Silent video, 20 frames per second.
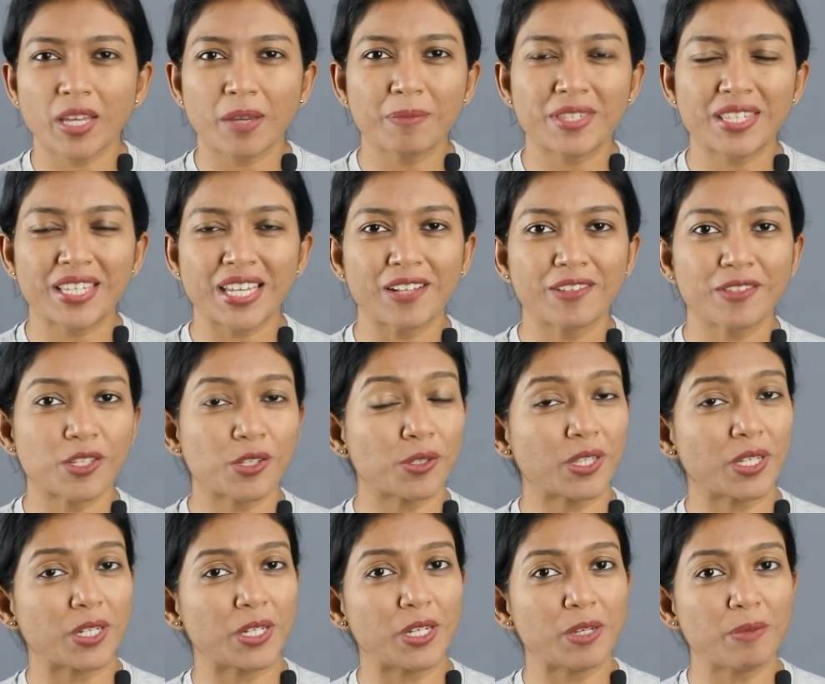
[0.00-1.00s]
themselves to
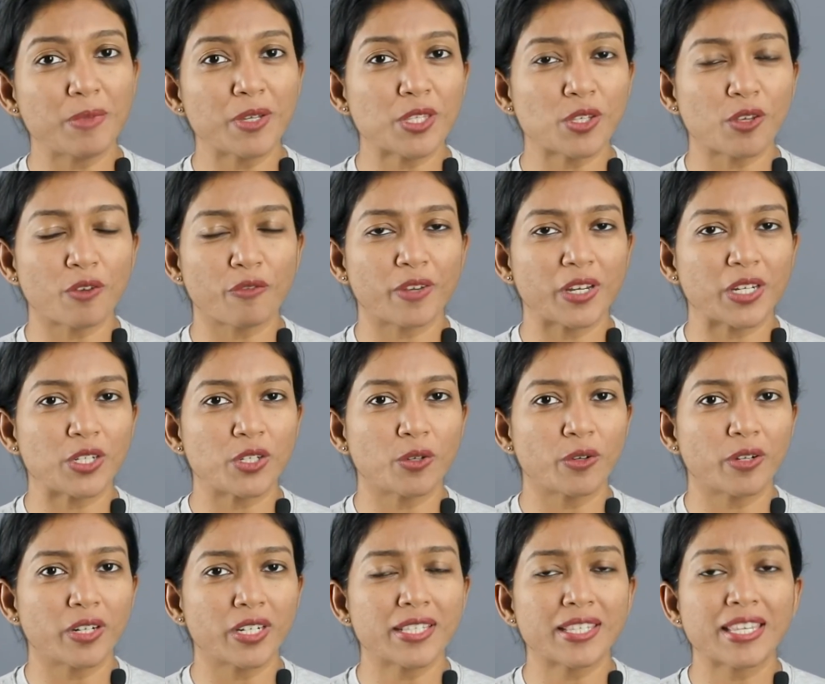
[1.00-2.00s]
the limits of
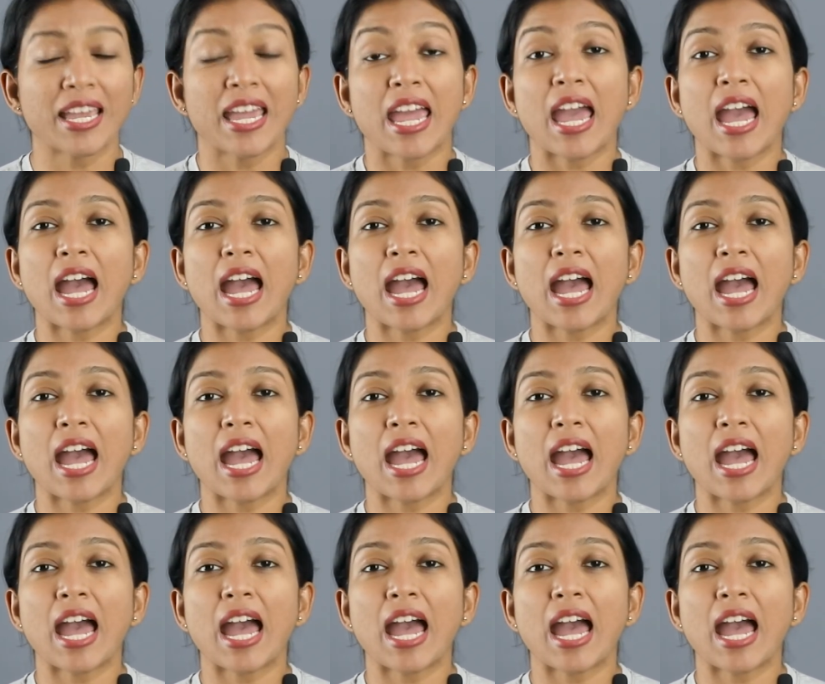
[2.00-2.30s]
endurance